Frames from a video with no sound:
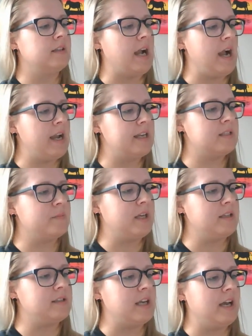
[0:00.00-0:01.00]
"Guys,"
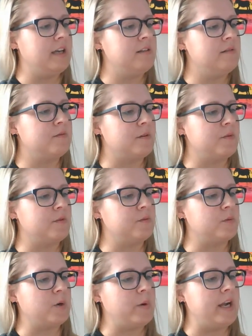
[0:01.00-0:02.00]
May said from the
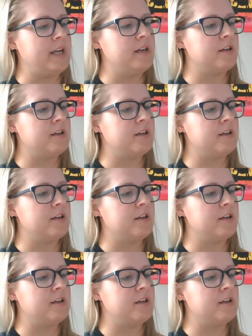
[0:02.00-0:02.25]
doorway,